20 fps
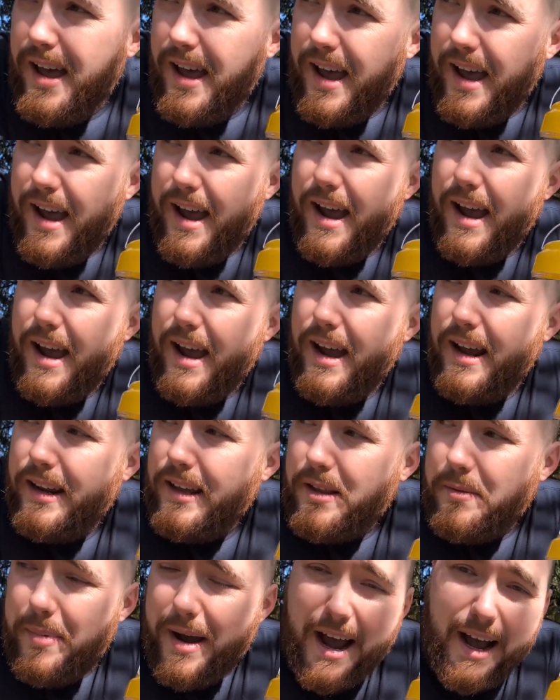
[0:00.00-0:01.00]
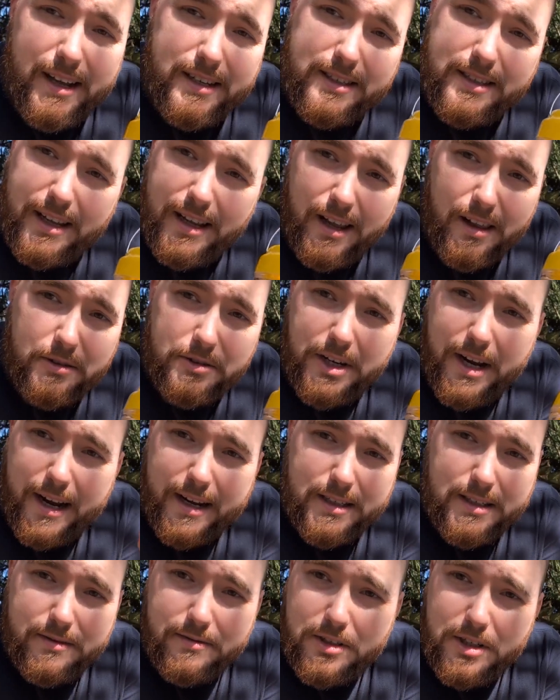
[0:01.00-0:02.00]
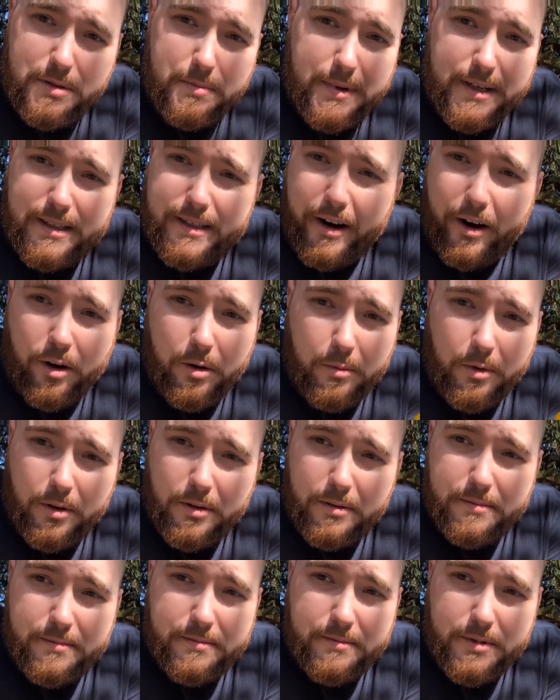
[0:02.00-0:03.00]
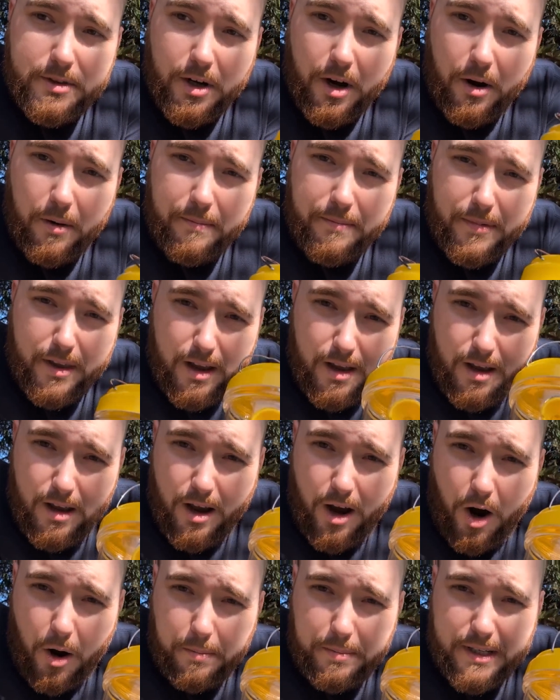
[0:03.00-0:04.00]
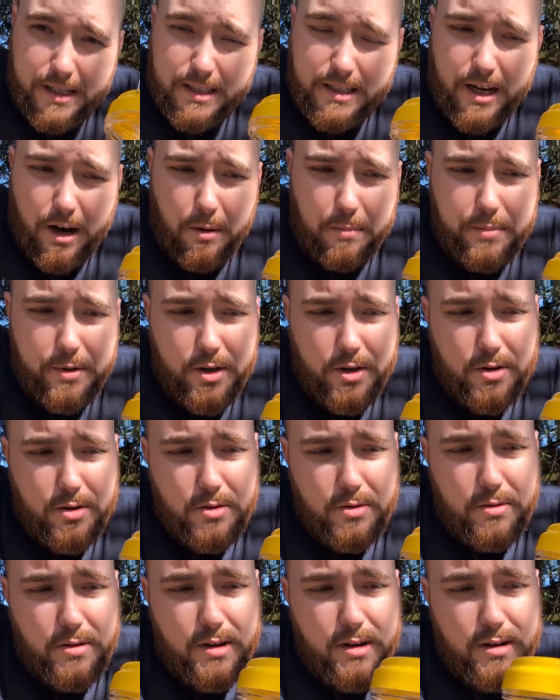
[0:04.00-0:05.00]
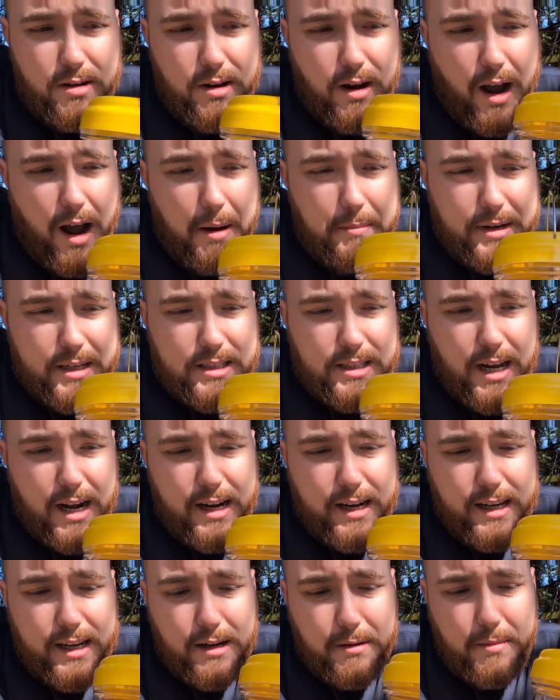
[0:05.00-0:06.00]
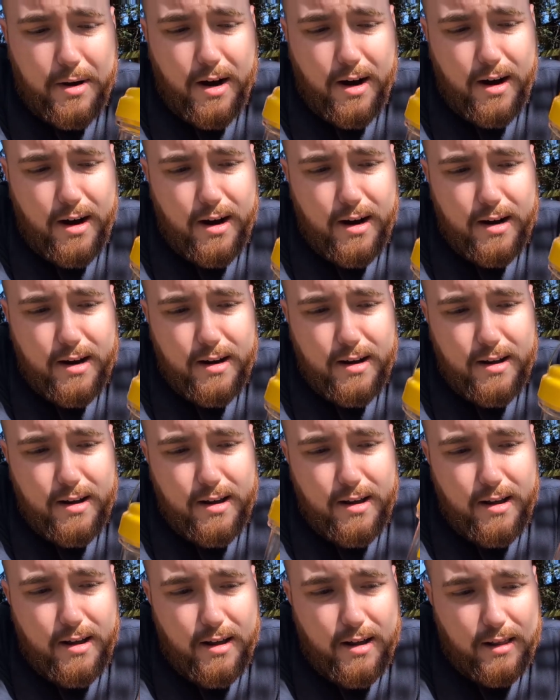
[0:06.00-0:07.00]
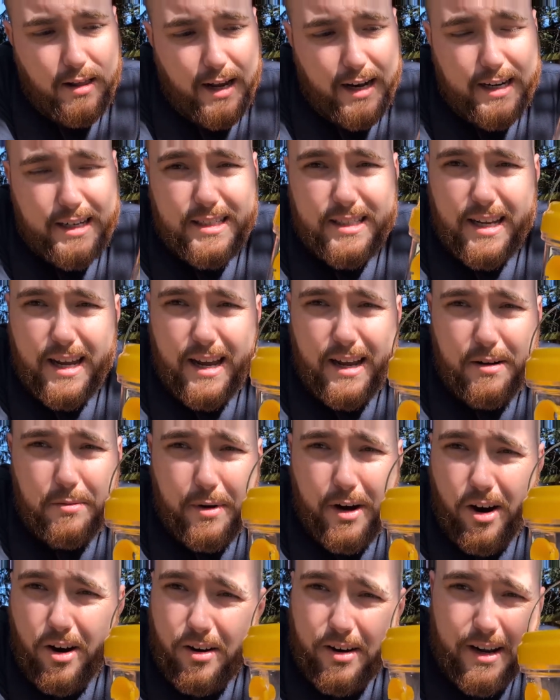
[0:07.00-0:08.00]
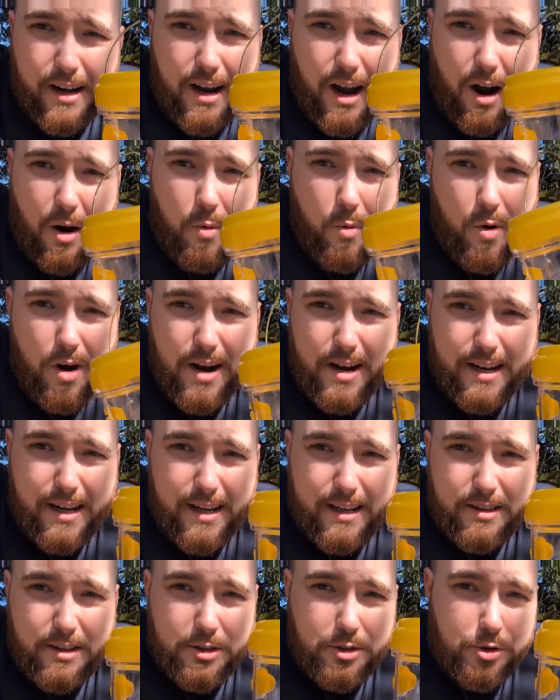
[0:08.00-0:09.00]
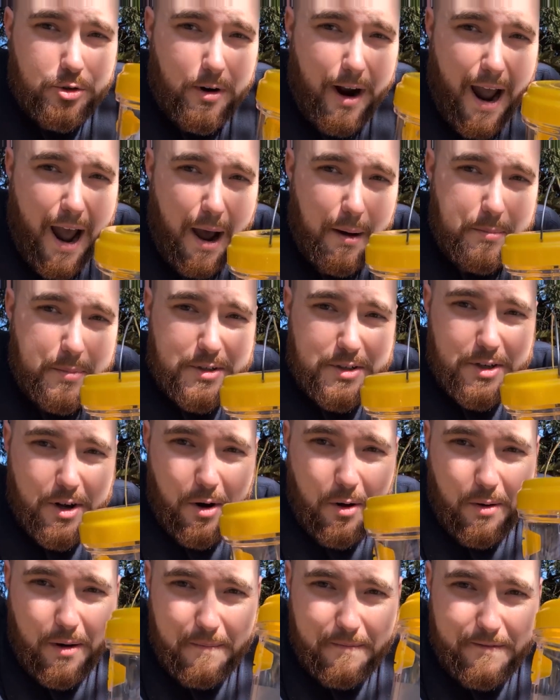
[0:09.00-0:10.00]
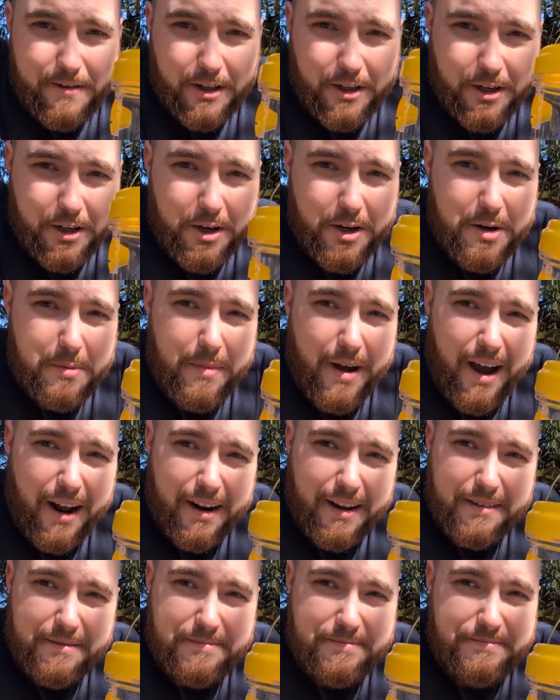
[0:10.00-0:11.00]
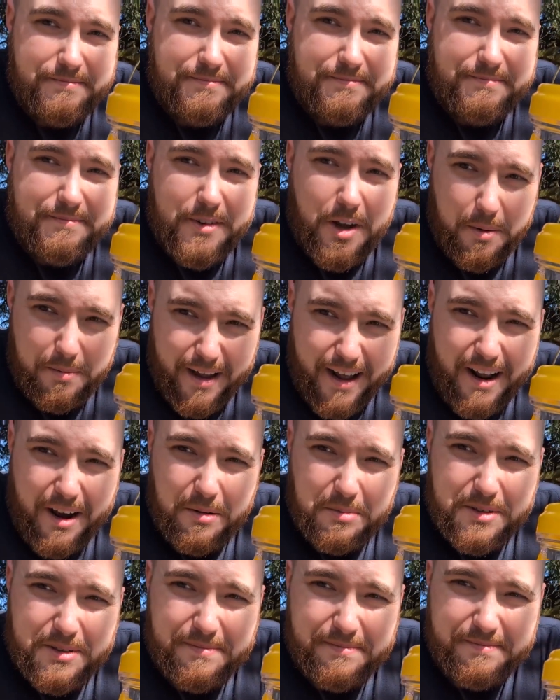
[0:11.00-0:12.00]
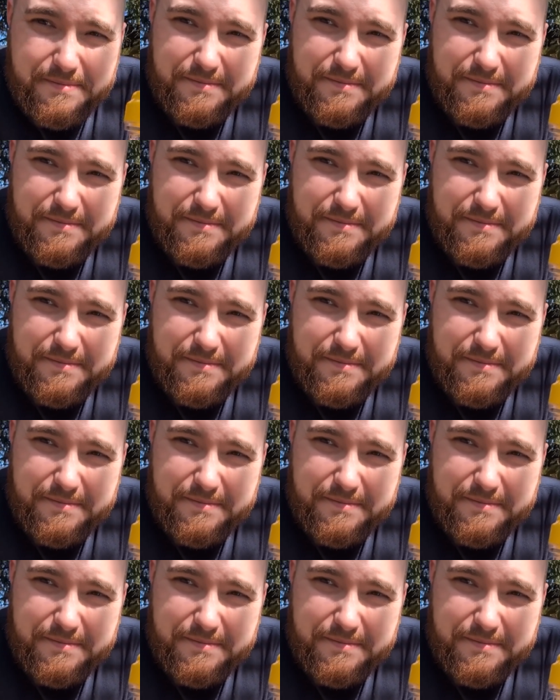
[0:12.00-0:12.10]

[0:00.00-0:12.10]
And in the past, the yellow jackets have just been terrible. So hope these help you. I'm excited to get them hung. Like I said, we already got one in the trap, so I'm feeling good about it. Hope that helps.